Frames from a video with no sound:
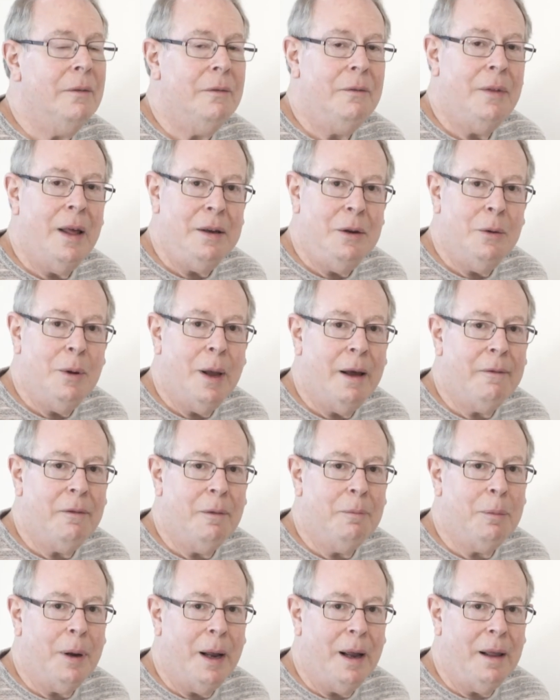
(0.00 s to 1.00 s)
Then you have
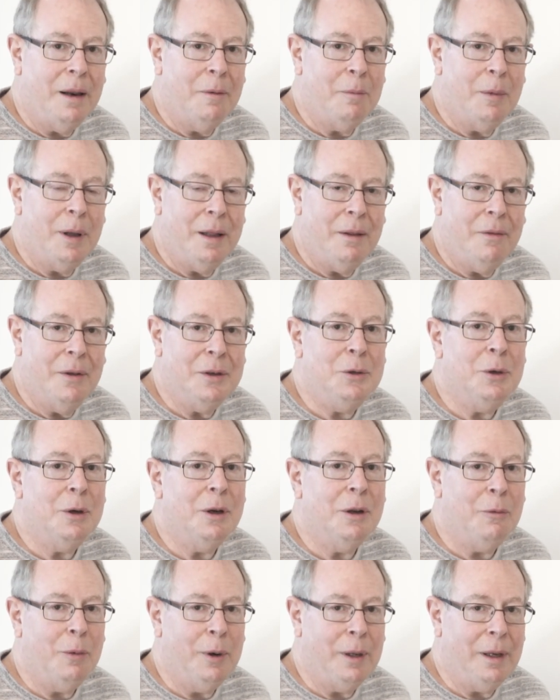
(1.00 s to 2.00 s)
a pile of money that you
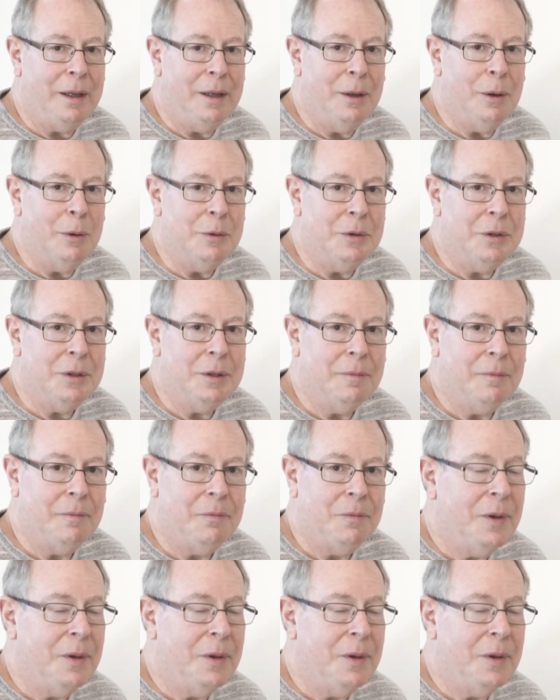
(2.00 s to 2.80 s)
can really use.